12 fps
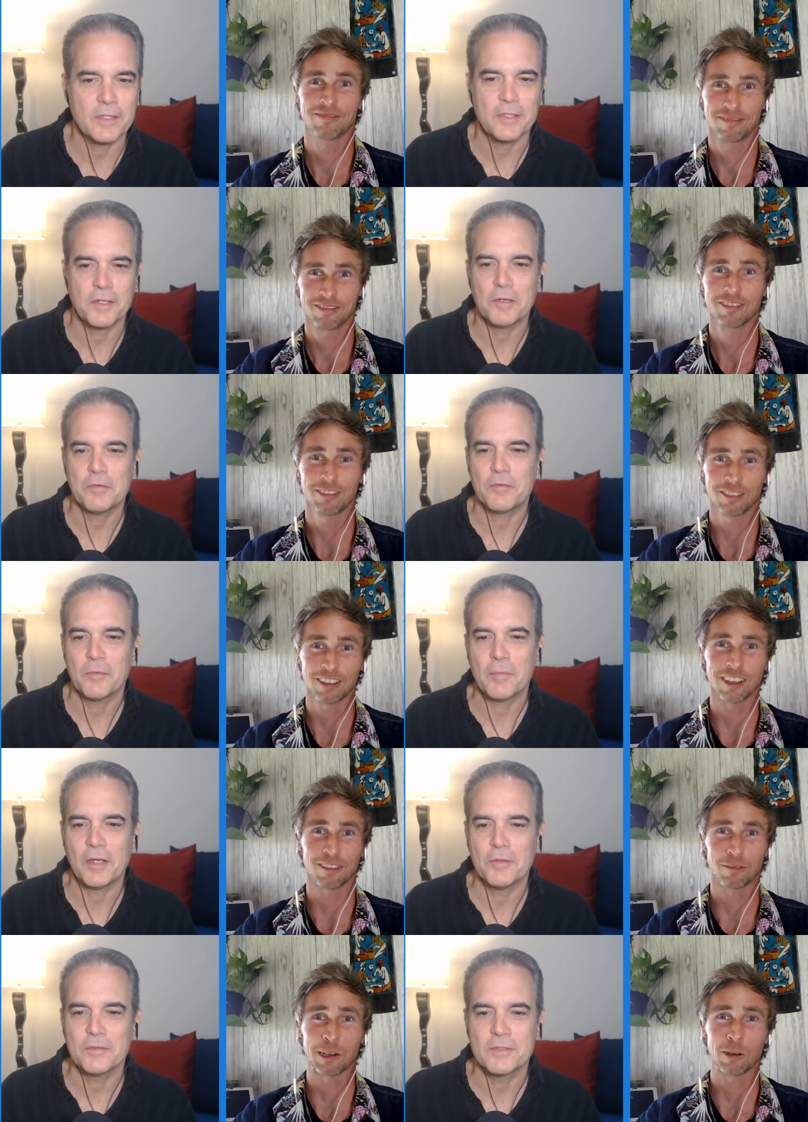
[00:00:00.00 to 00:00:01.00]
Speaker 1: you know, from
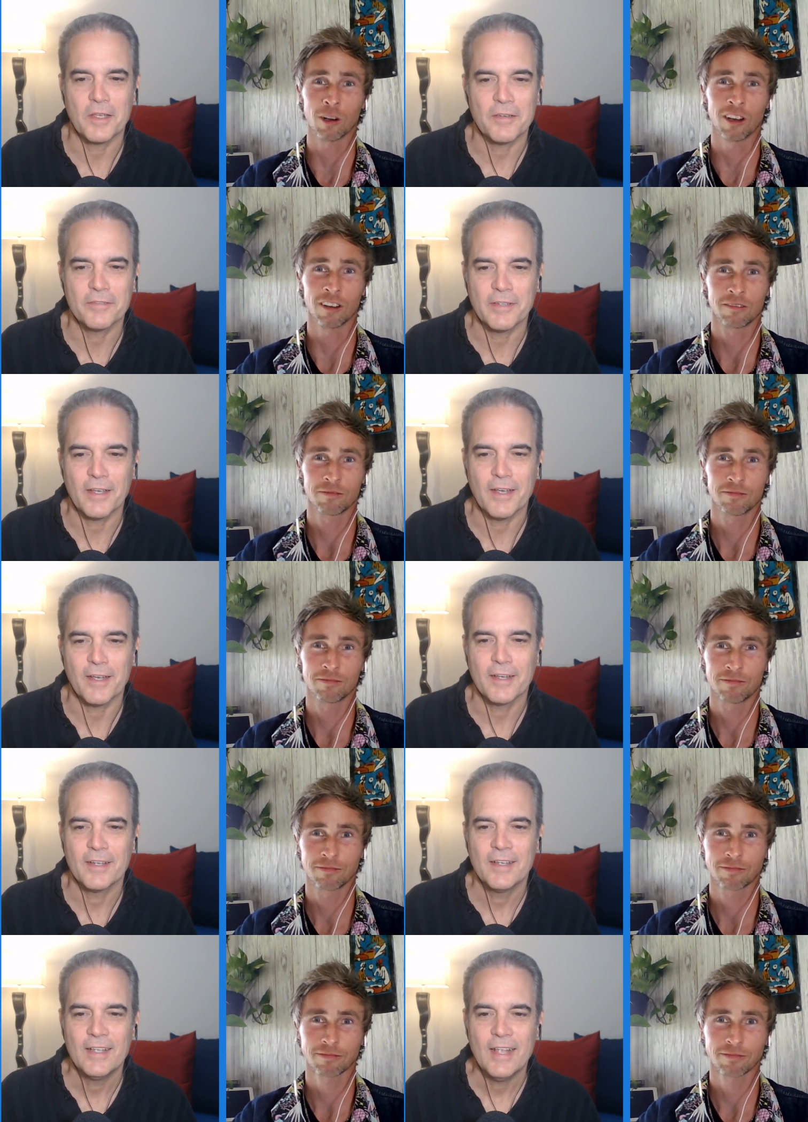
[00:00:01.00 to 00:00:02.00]
right, my own stuff. Are. Yeah.
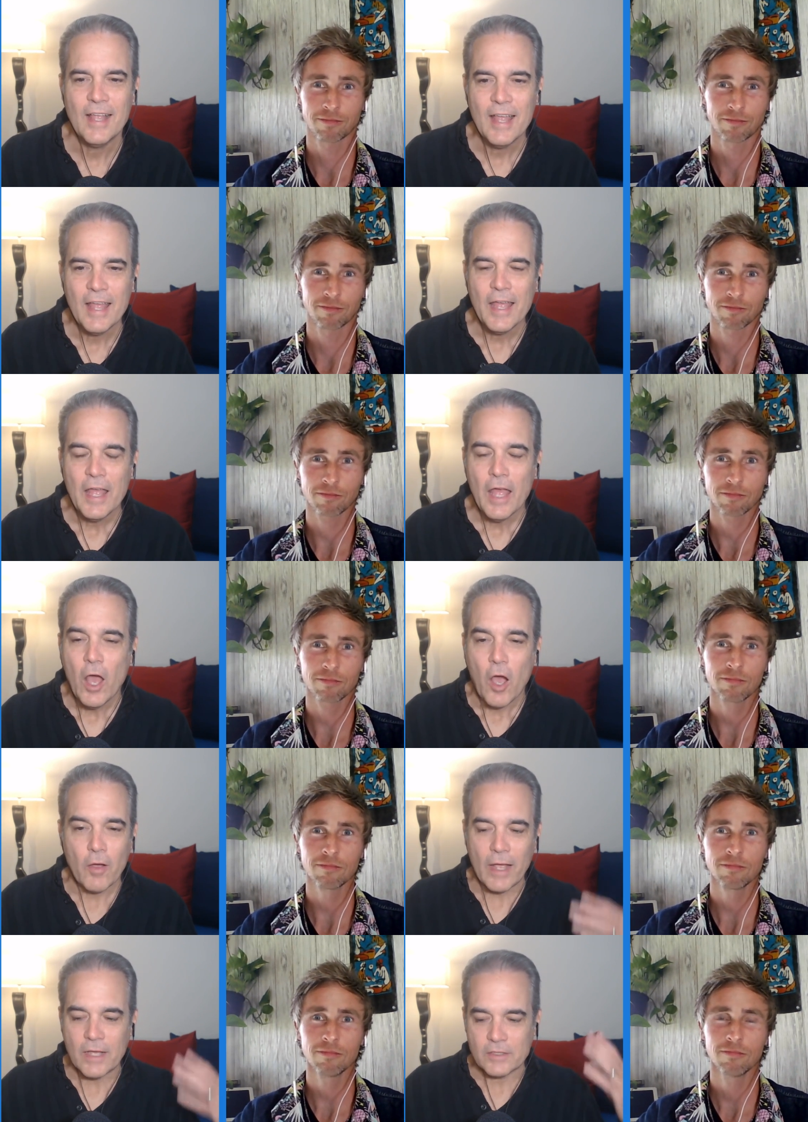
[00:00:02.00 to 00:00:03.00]

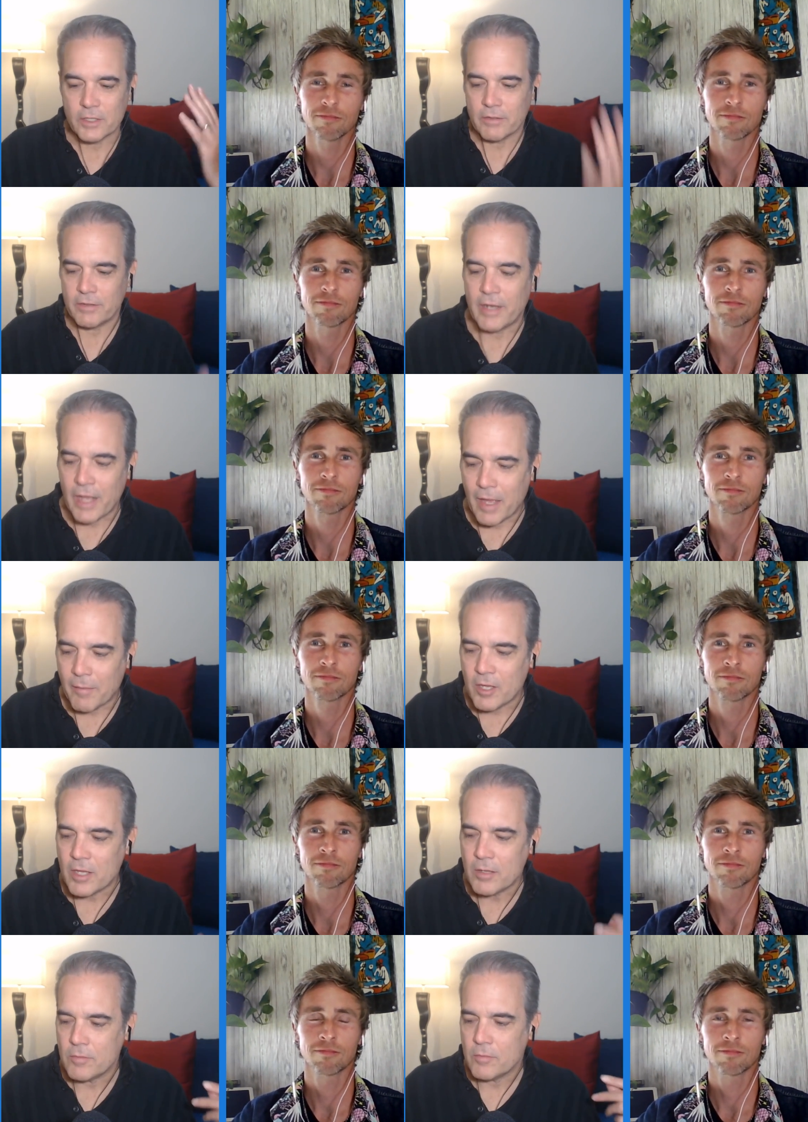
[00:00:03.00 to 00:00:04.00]
Okay, so you're a
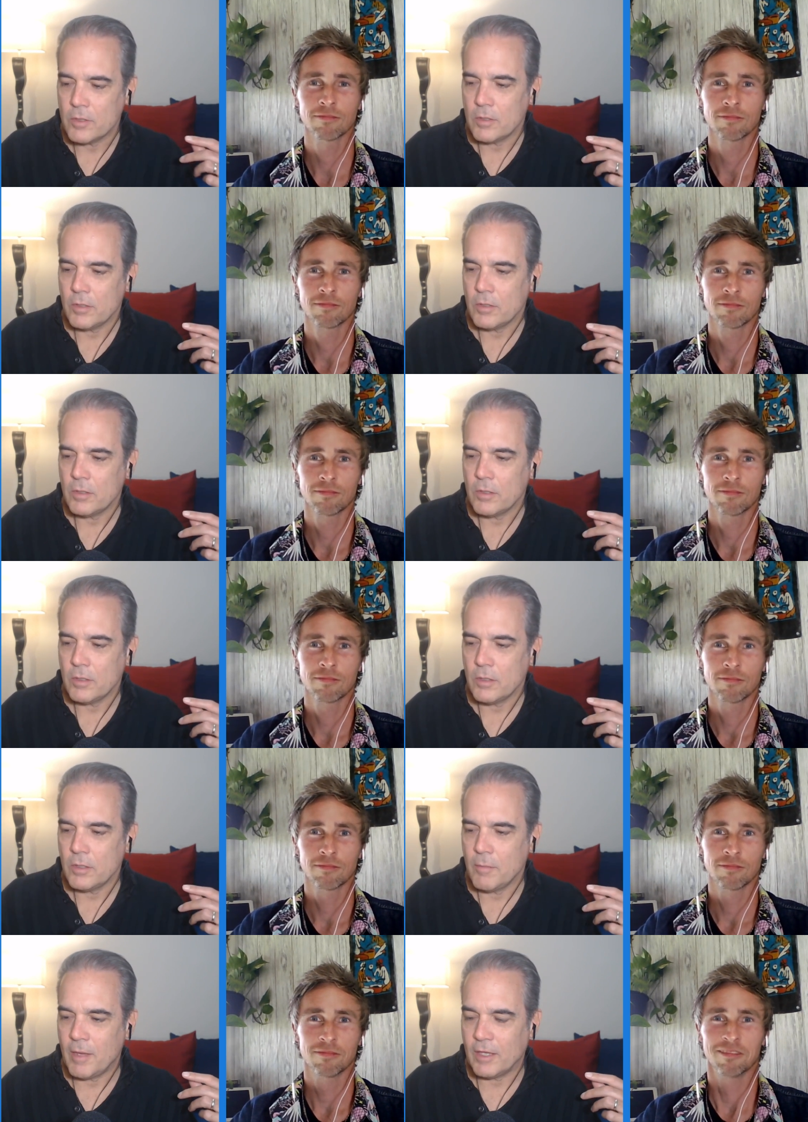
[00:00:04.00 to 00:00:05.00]
NAMI
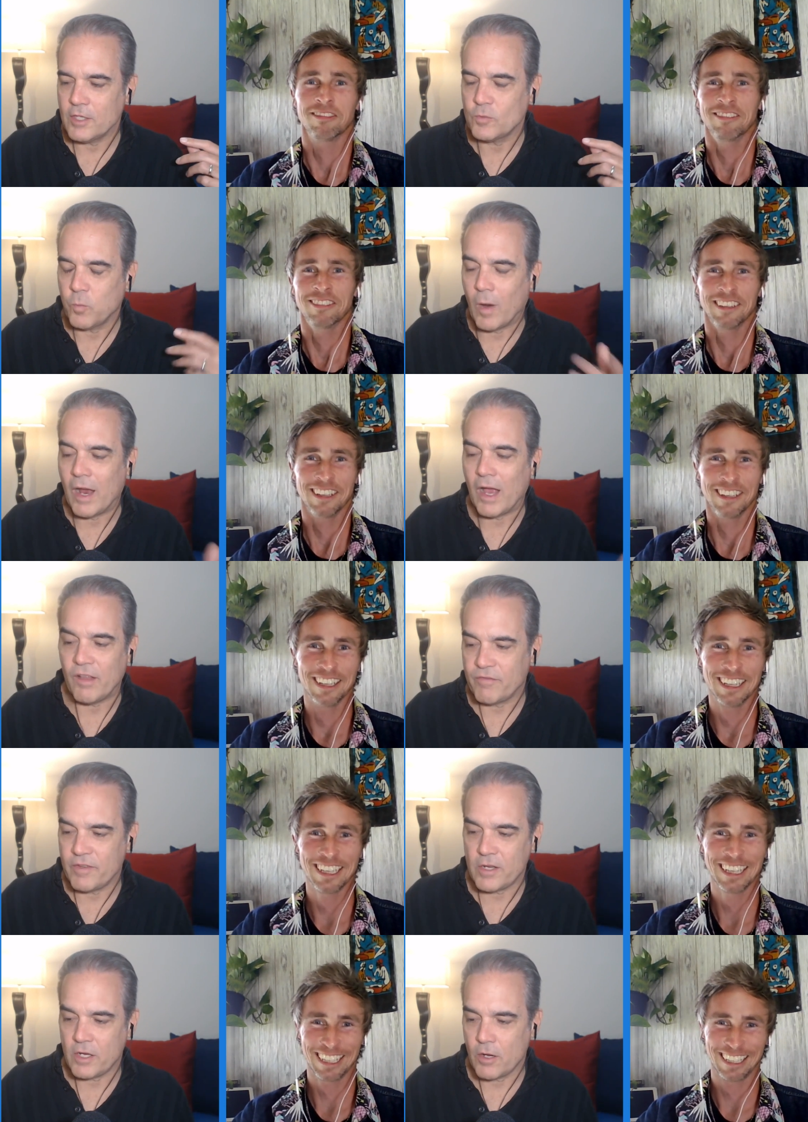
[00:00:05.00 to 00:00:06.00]
you make this wild
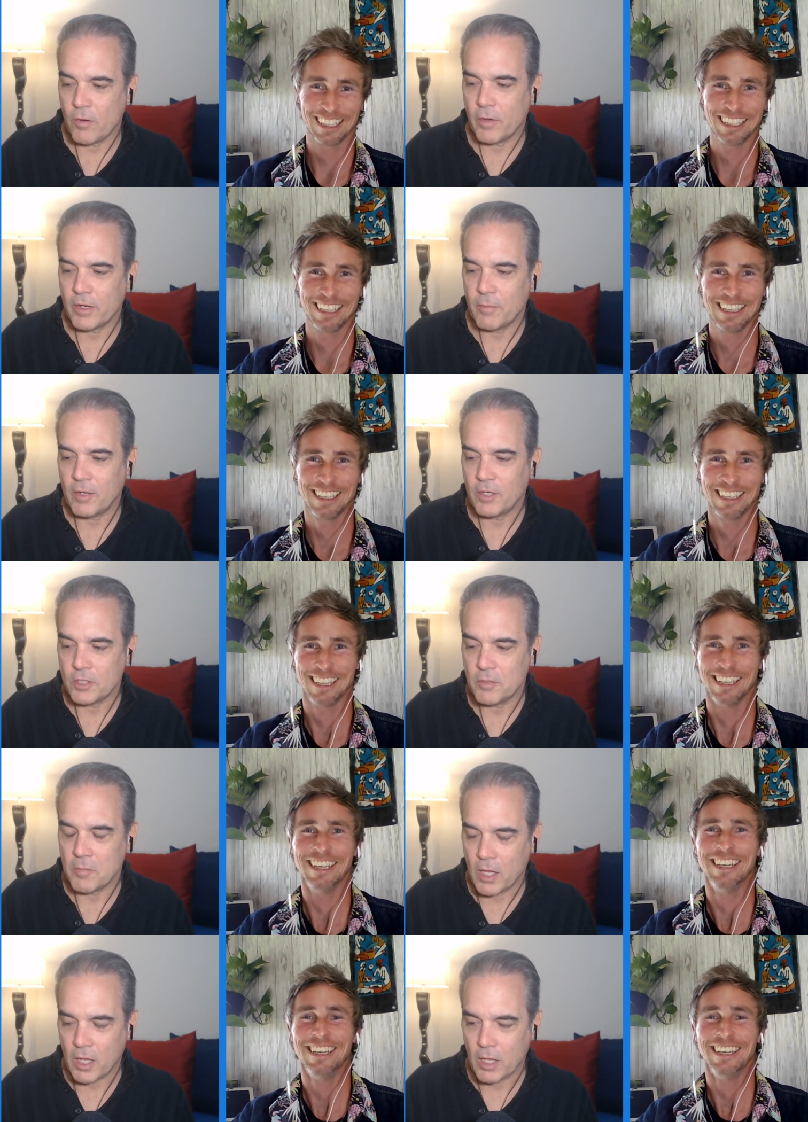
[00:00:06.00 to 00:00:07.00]
video where you mention
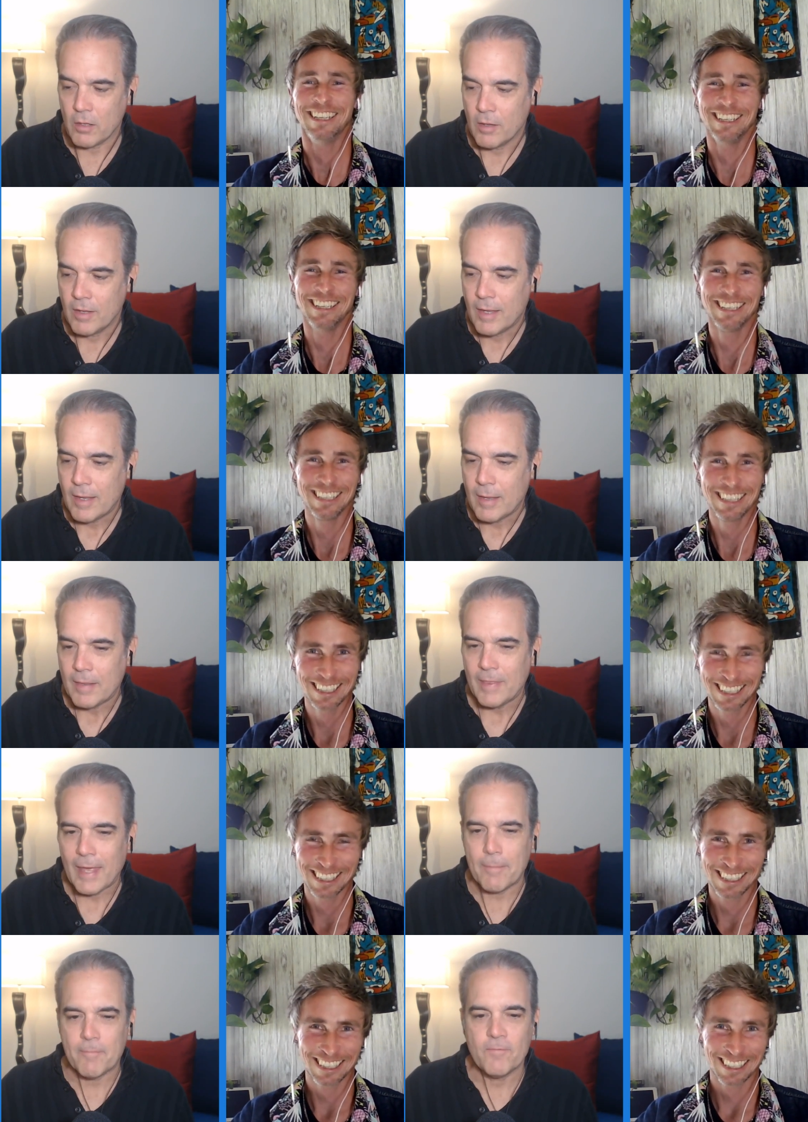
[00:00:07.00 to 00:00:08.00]
me.
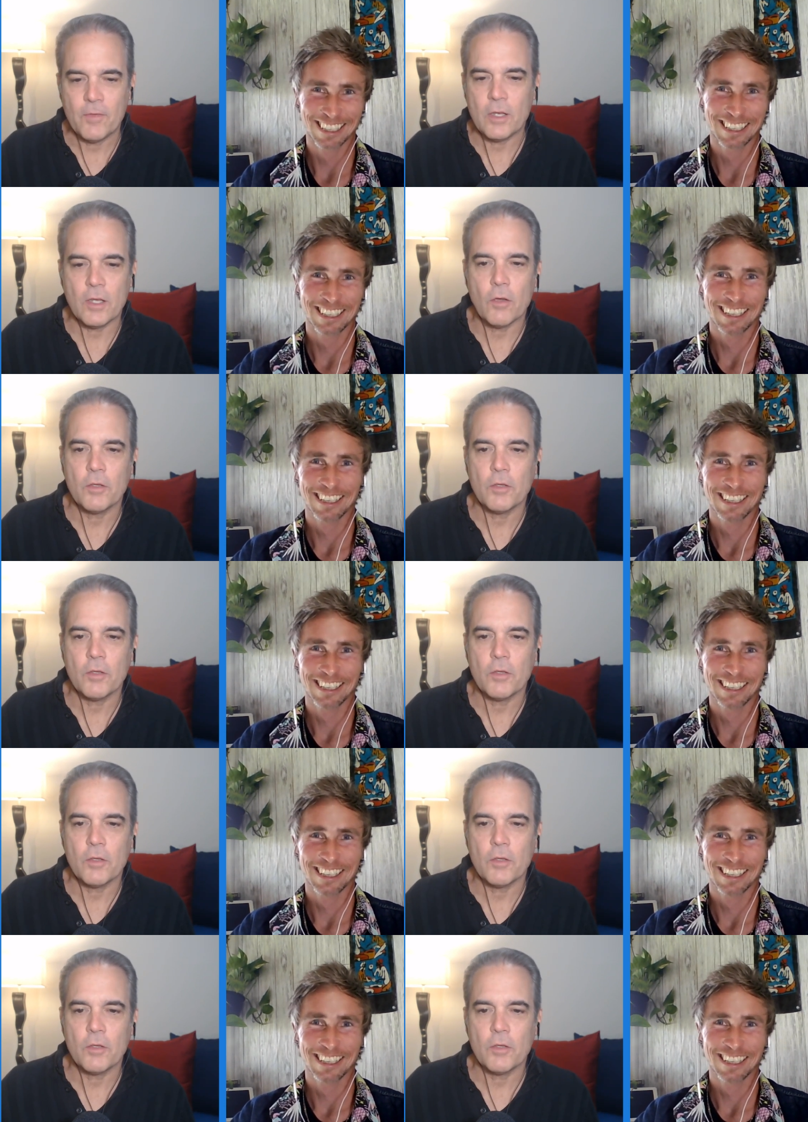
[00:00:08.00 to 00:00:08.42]
That video